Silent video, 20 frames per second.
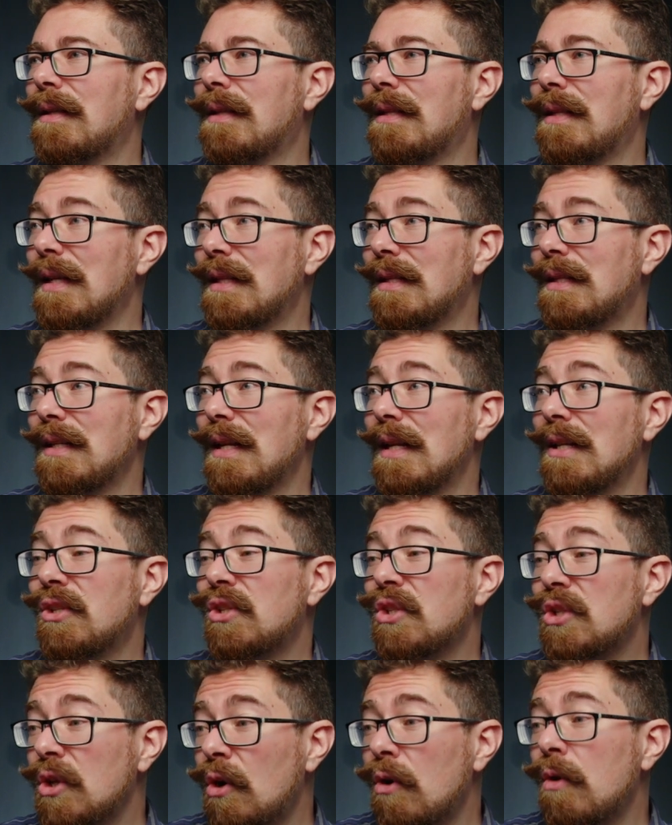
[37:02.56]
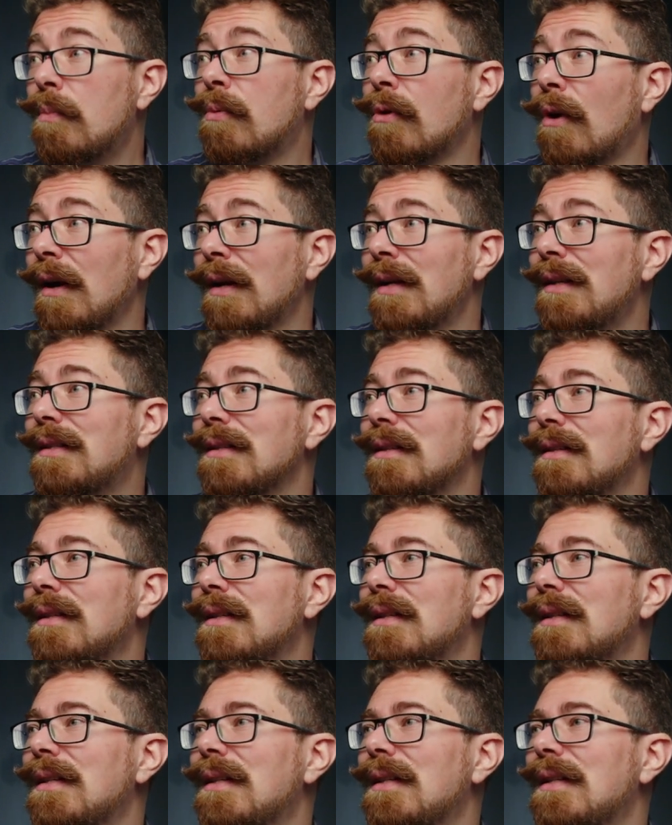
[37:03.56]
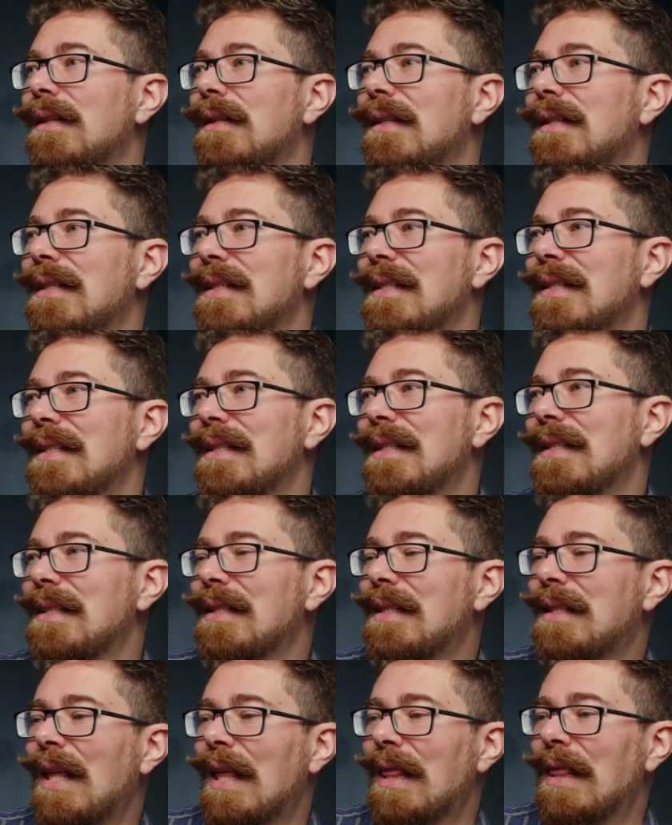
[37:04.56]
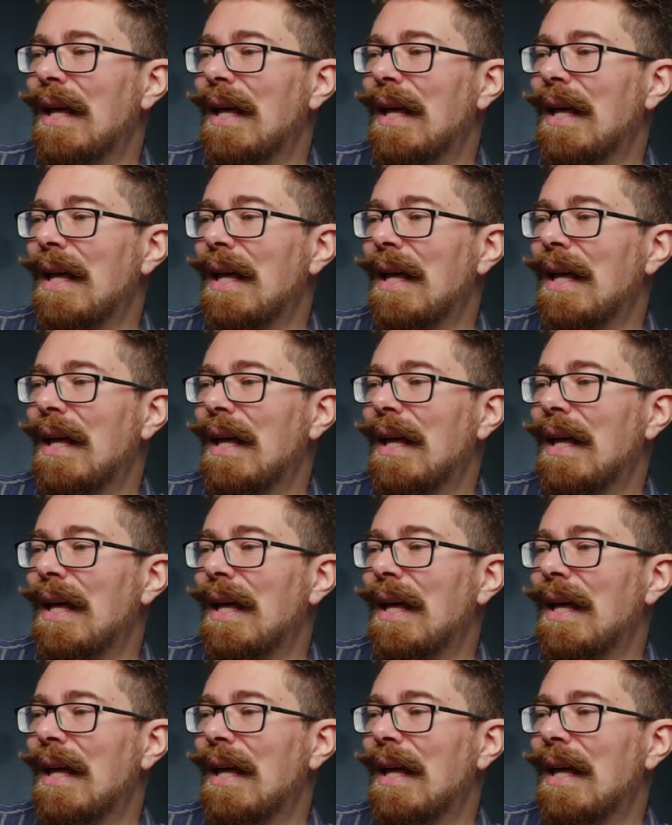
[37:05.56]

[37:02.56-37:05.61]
This is so bright that